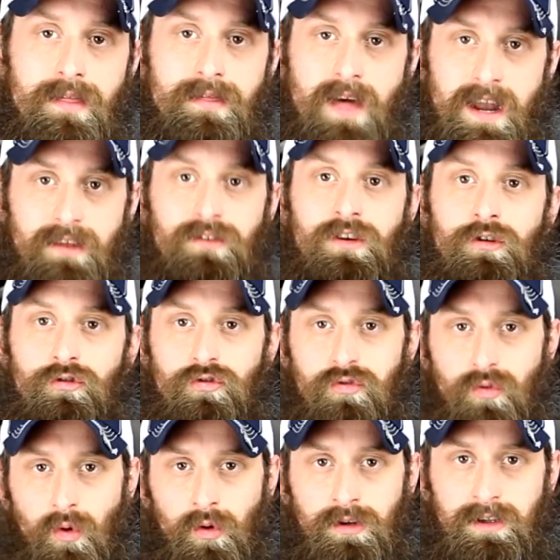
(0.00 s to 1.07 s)
that is
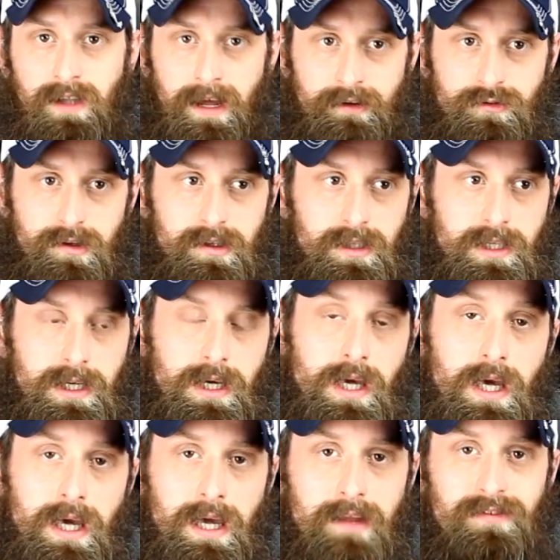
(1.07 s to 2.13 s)
controlled electrically.
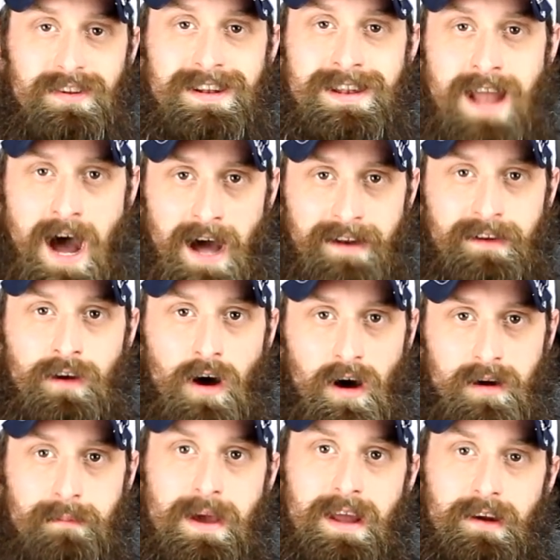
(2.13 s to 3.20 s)
It's not an
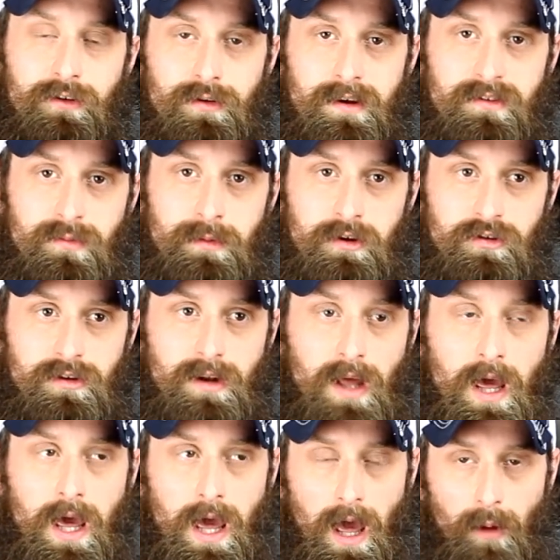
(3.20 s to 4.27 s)
automatic transmission.
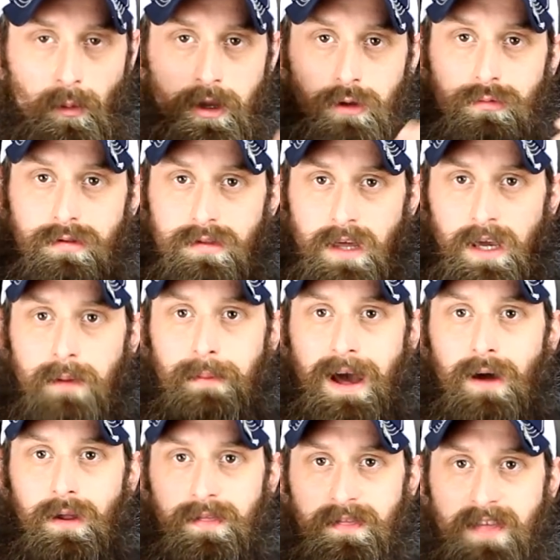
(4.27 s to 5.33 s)
And when you think
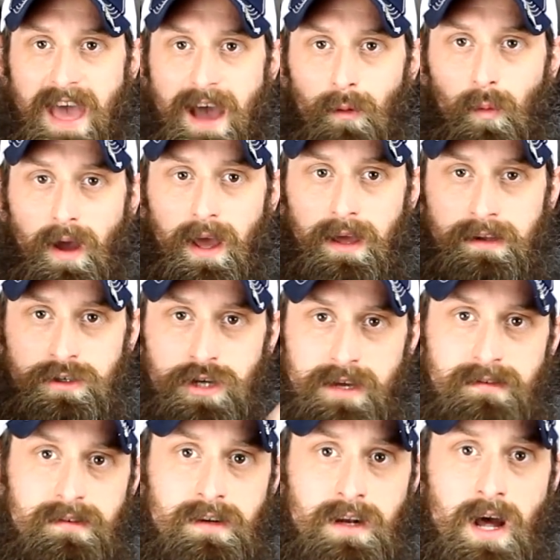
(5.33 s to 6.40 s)
about it that way, and
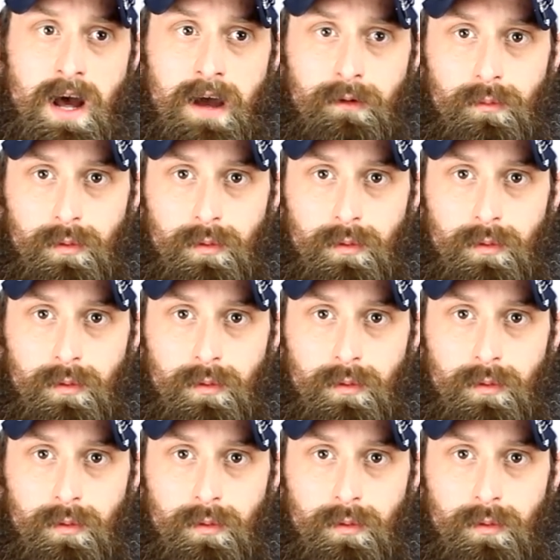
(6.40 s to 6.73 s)
Jason and I